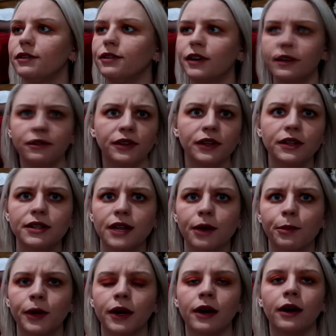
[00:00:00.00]
fun-filled
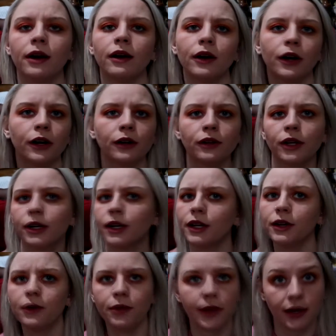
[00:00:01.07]
summer, her
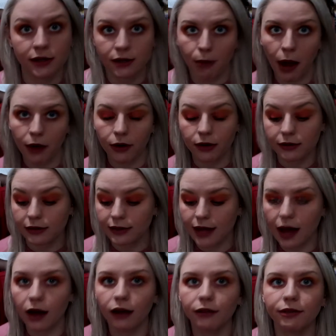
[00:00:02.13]
learning new things about
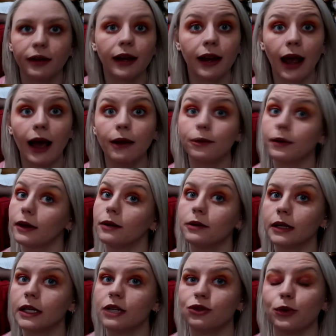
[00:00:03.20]
herself, and I
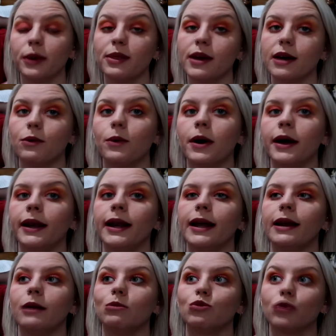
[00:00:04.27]
really enjoyed that one,
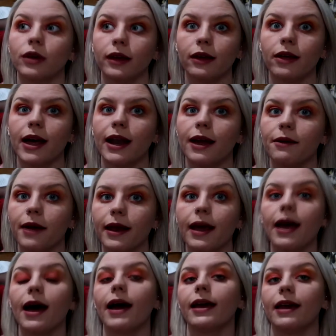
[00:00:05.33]
and I'm really glad I read
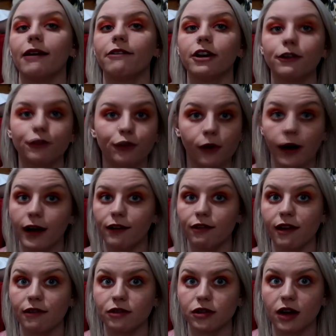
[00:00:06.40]
it. I give it 4 out of 5